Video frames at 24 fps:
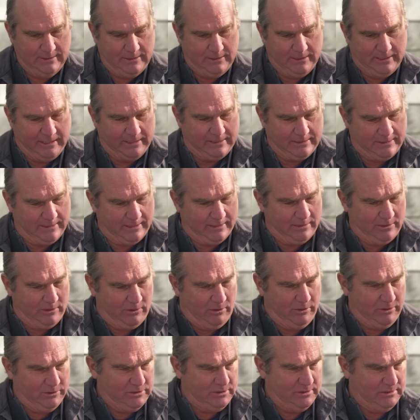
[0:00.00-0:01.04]
You get
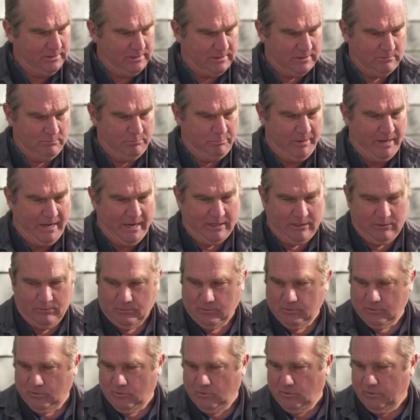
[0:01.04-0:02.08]
technology that doesn't back you
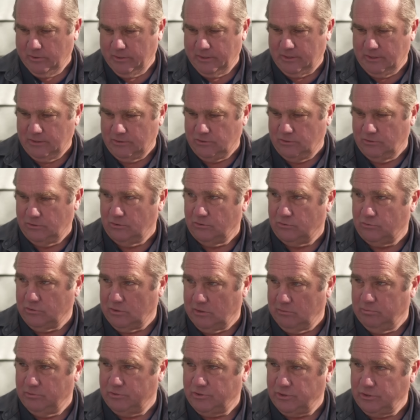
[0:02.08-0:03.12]
into a corner because you can
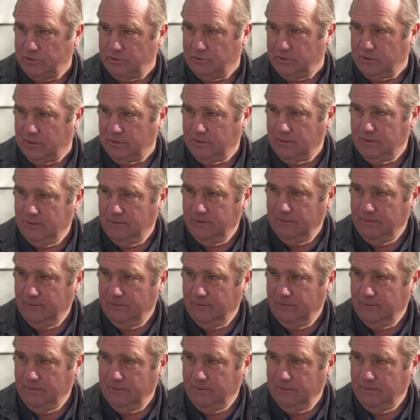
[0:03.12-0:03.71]
troubleshoot it.